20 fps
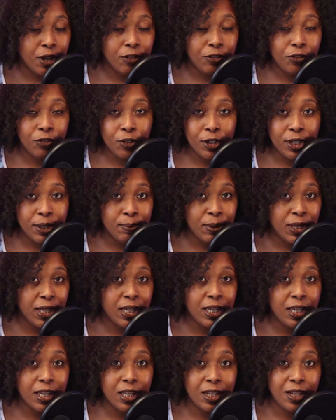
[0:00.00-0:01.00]
a
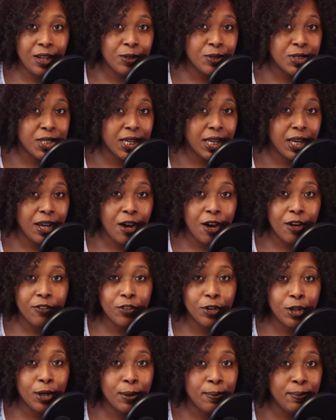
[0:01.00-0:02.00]
freebie, a low ticket
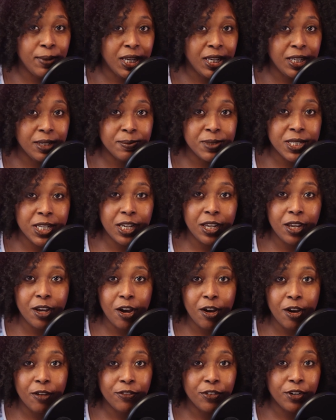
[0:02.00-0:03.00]
offer, a medium ticket
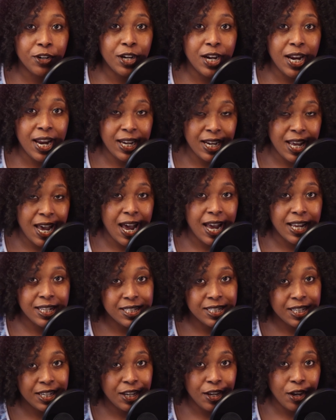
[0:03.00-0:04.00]
offer, and a high
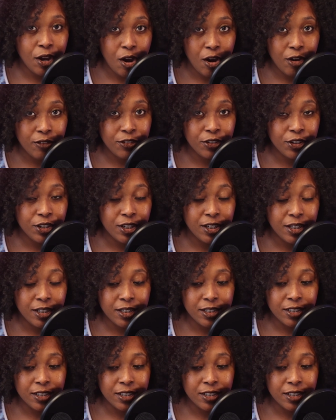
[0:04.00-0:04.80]
ticket offer.